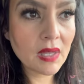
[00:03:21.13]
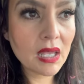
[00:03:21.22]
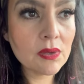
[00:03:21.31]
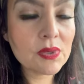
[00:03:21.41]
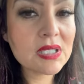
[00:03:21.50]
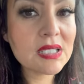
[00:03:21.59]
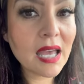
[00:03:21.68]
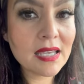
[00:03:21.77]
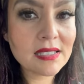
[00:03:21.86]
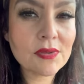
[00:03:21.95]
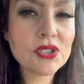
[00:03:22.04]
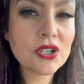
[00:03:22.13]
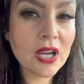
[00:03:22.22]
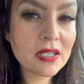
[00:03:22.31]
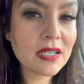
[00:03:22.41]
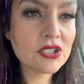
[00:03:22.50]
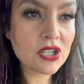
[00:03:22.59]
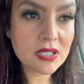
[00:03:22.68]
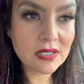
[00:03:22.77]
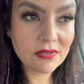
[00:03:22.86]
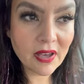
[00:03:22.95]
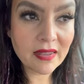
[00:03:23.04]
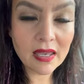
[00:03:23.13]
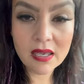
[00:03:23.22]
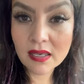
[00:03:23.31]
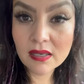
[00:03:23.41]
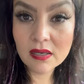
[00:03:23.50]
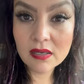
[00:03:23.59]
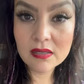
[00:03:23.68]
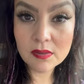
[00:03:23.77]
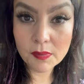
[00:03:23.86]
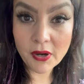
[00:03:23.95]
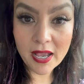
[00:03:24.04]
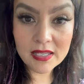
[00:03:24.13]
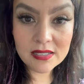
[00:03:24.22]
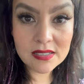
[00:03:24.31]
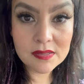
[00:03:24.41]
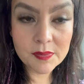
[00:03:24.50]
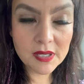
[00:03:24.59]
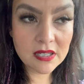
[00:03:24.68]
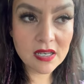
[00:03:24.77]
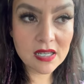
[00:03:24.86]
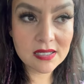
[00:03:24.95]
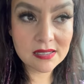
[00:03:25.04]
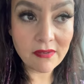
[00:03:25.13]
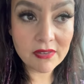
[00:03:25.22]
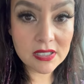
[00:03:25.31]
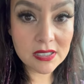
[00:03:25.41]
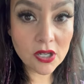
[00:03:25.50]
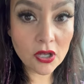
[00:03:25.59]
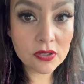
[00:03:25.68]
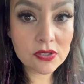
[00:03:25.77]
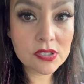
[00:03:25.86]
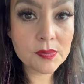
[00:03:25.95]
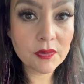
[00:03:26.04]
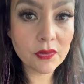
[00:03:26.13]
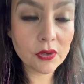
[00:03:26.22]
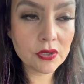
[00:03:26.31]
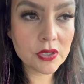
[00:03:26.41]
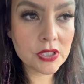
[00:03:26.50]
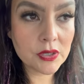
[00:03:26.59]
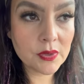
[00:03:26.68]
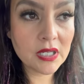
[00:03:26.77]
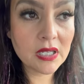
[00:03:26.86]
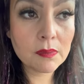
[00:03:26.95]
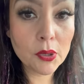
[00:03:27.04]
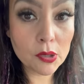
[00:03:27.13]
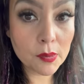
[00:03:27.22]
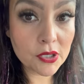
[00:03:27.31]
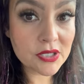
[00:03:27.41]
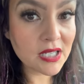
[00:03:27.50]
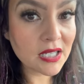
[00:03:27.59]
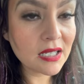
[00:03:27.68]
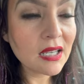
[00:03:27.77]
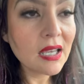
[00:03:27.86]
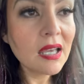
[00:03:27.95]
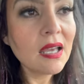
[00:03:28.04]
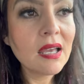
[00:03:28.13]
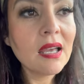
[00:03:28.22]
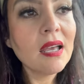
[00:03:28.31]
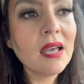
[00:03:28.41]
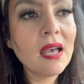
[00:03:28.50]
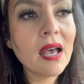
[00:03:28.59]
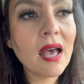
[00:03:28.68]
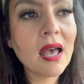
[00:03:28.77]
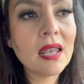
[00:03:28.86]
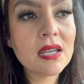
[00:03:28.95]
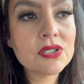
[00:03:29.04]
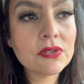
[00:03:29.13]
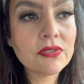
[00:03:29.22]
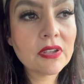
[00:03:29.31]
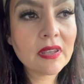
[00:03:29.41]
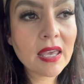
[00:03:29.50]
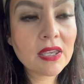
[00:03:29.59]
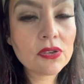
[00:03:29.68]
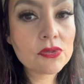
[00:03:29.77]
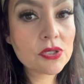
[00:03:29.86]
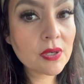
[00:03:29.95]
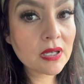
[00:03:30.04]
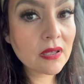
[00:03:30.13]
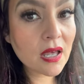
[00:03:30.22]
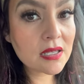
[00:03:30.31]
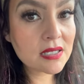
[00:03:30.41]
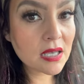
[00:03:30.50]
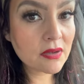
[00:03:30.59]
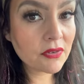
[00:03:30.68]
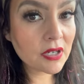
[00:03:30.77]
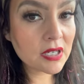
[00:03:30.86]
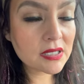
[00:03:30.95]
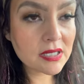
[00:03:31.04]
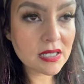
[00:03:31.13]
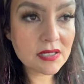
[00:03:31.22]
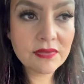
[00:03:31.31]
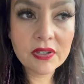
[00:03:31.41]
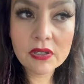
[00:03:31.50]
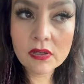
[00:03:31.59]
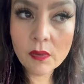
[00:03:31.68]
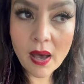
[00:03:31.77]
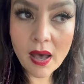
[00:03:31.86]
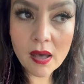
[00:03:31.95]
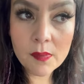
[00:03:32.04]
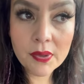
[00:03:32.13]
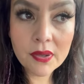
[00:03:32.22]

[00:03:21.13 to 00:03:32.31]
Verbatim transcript: It was nice. I was trying to like justify like the price, being that it's $70 before gratuity per person. And I do feel like you do get a lot of savories. It does fill you up.